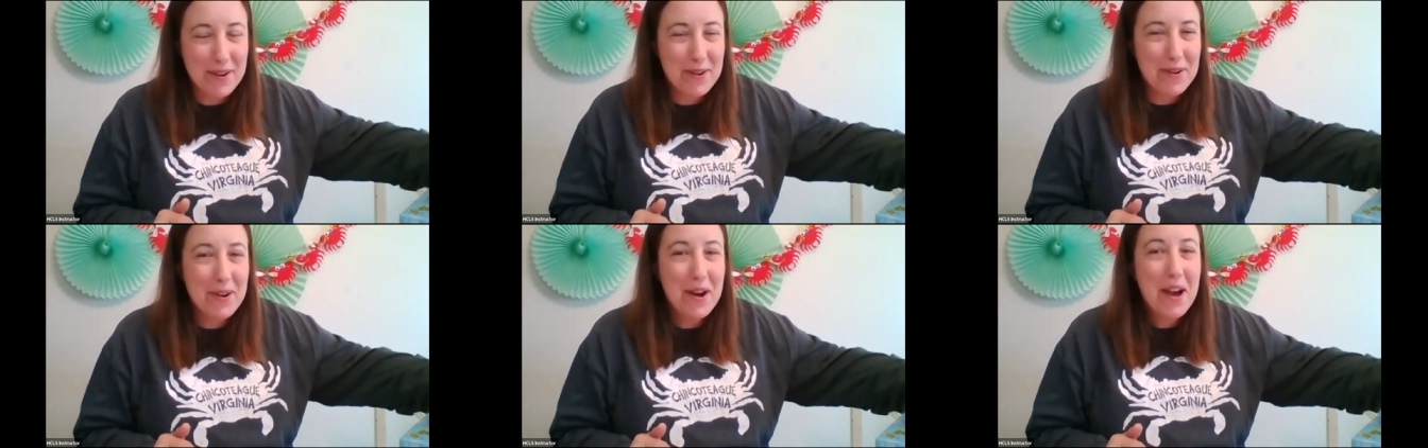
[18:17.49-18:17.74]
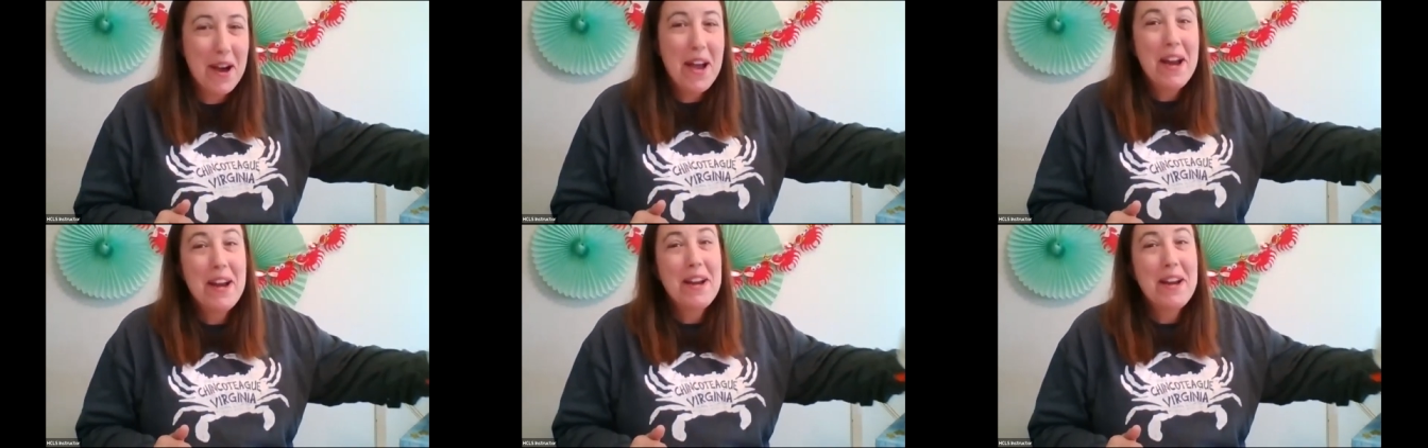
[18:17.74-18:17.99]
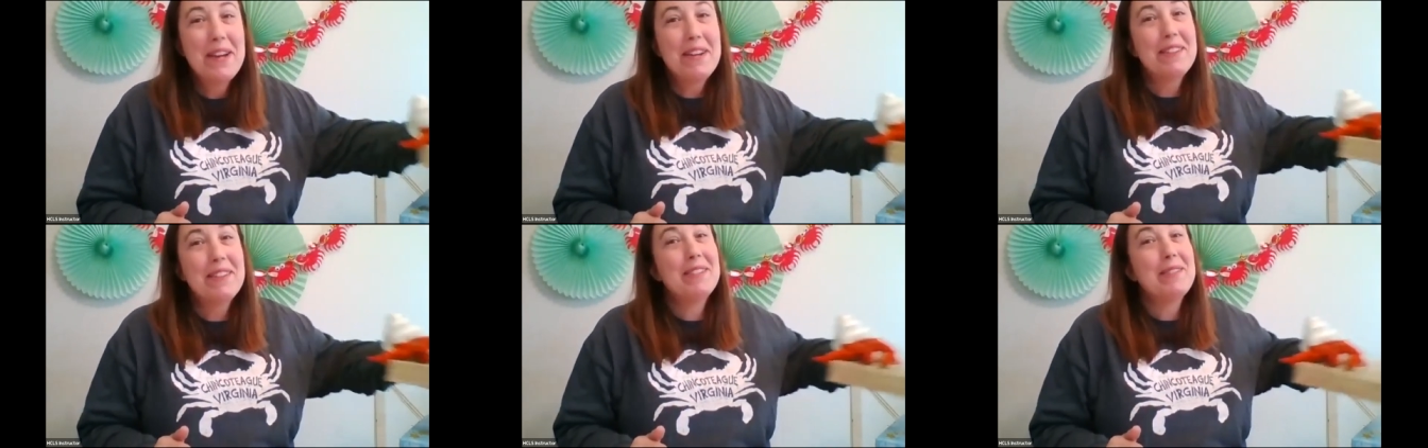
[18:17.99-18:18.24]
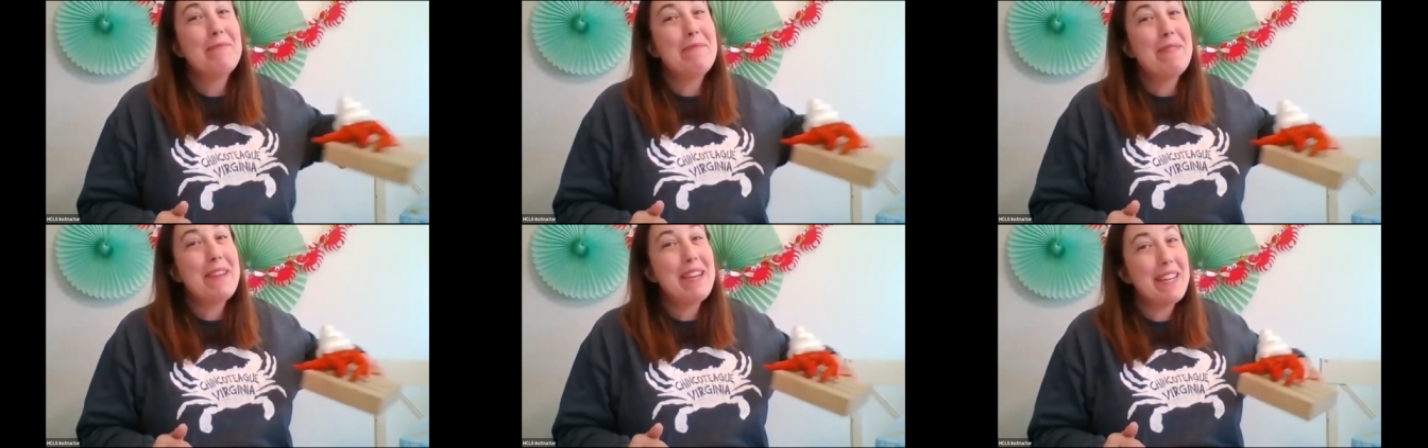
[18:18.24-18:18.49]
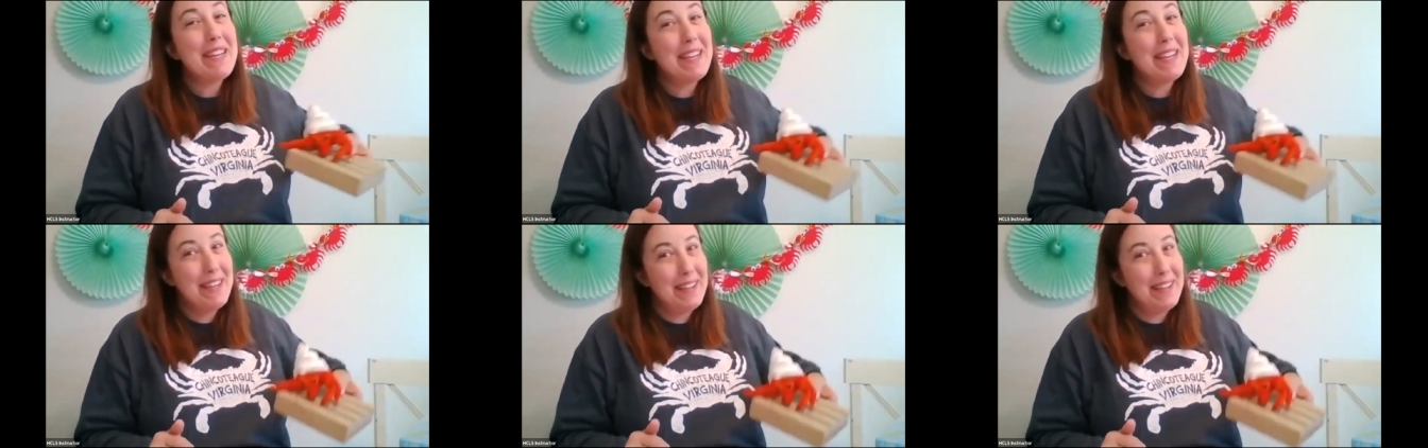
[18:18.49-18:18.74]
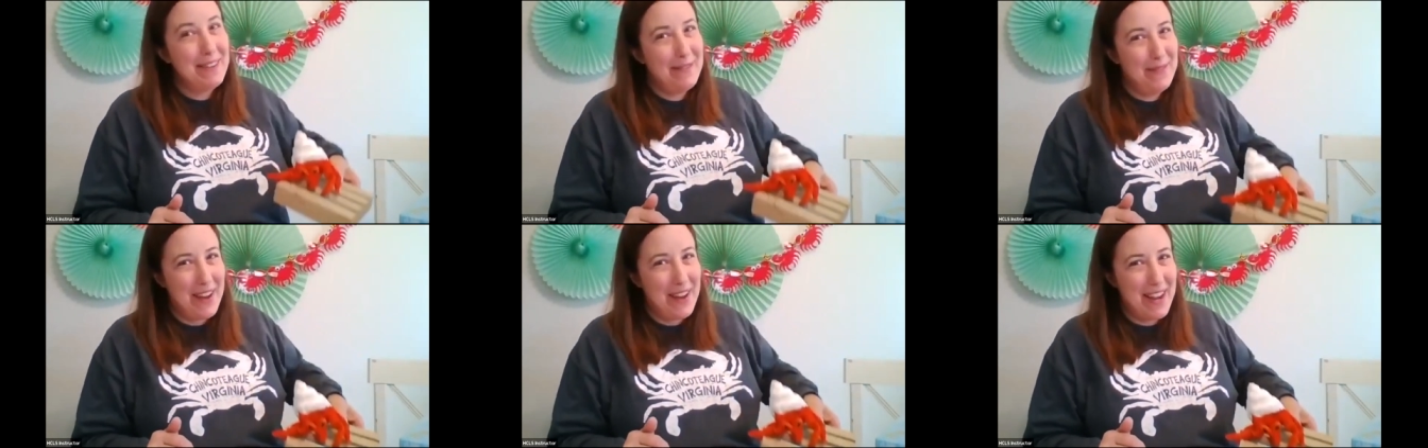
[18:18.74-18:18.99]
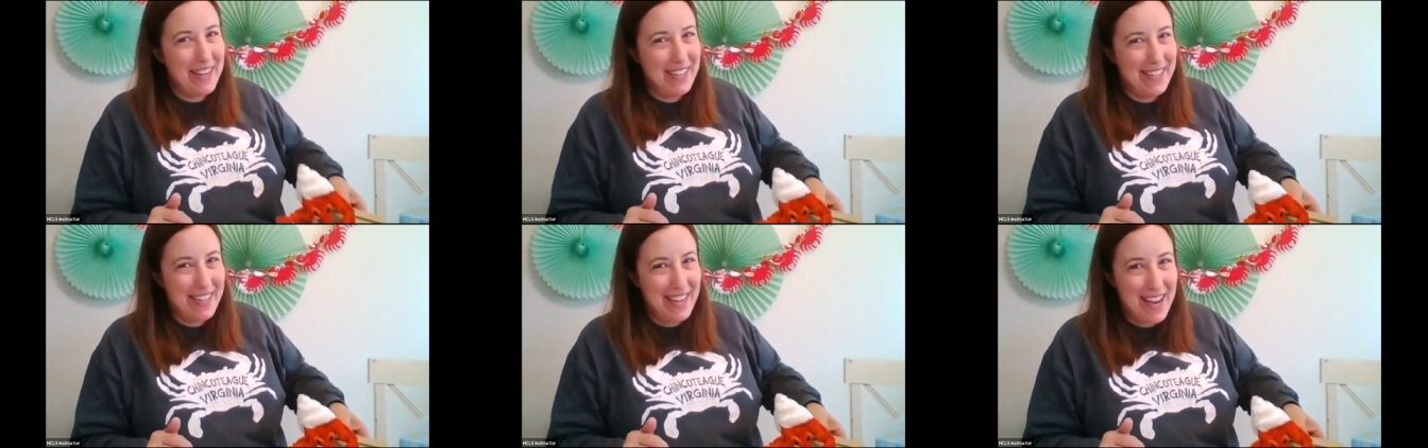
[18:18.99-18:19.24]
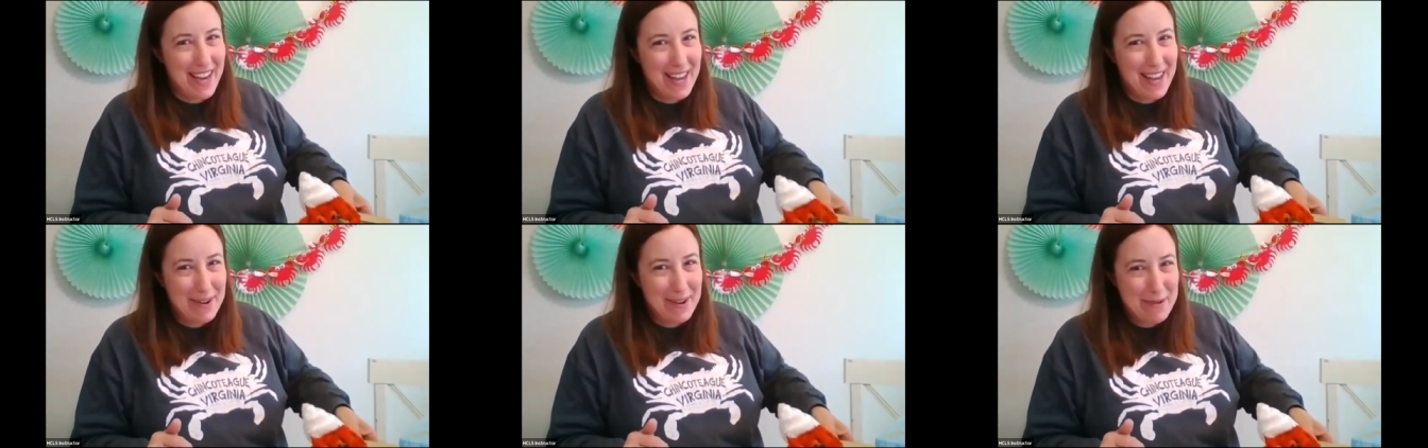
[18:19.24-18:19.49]
So, speaking of
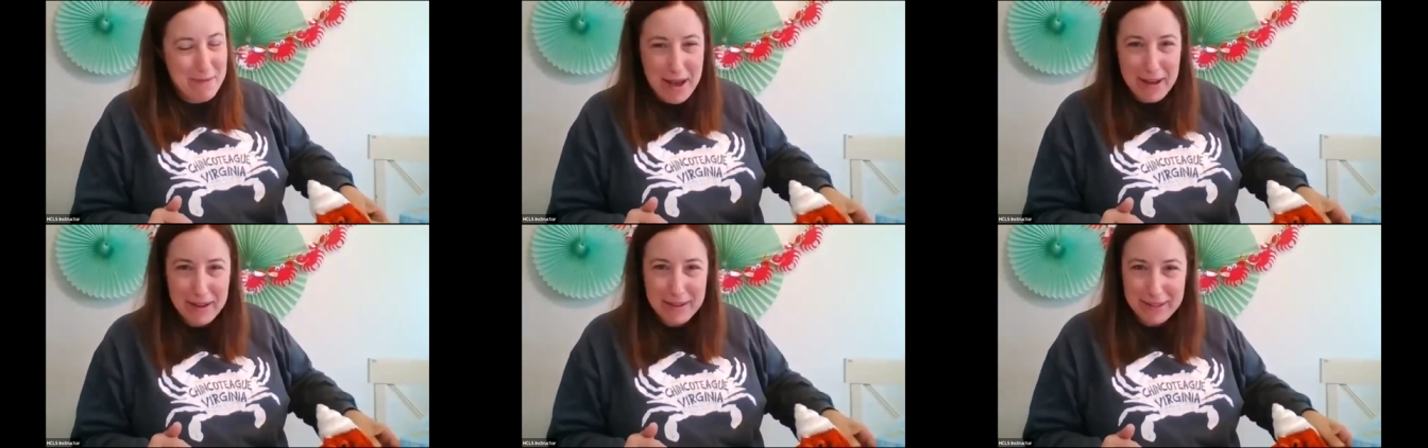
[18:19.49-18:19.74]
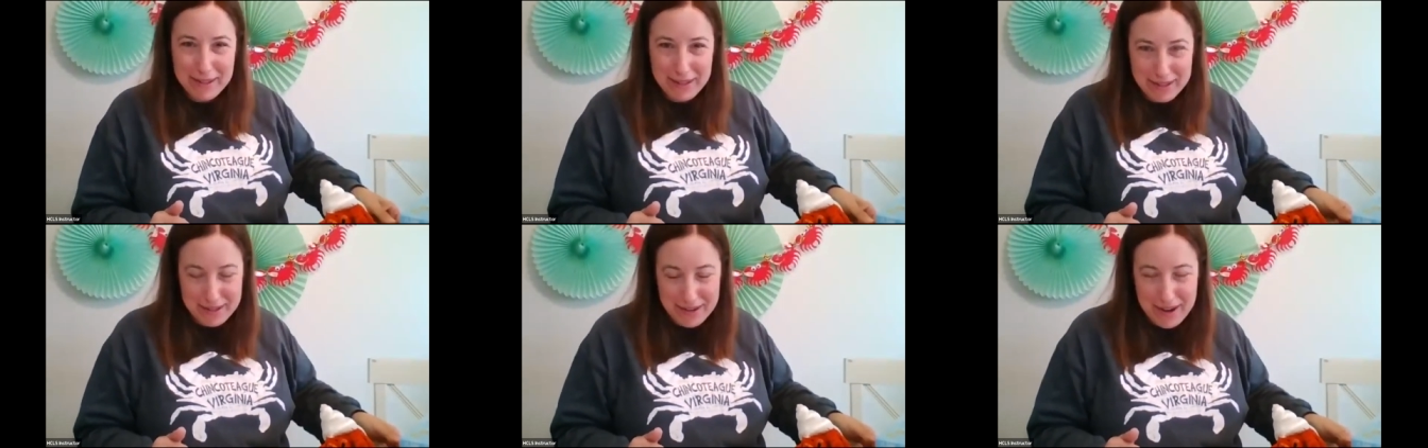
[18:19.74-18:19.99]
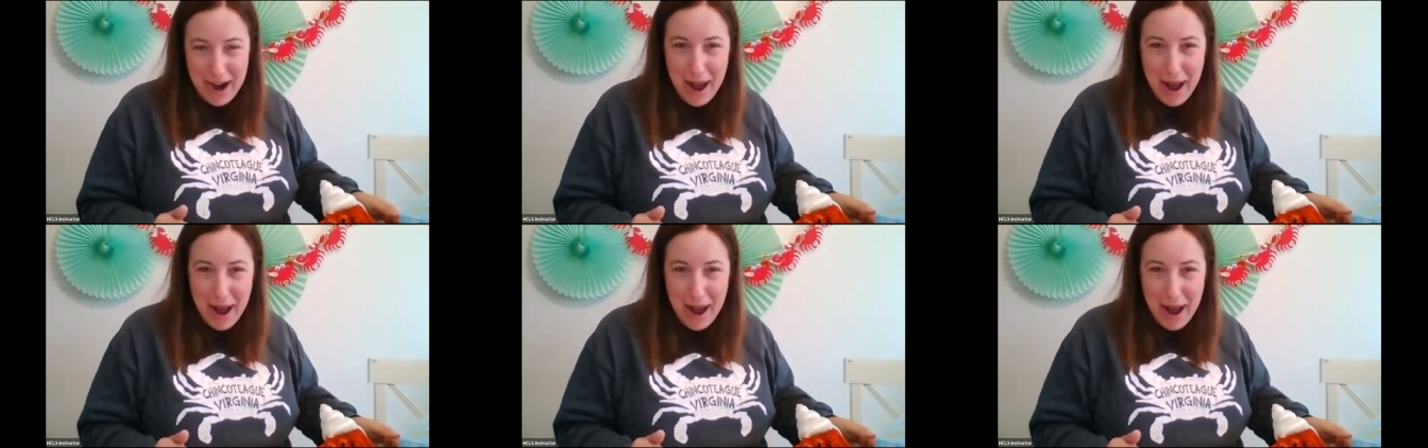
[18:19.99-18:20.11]
finding out about the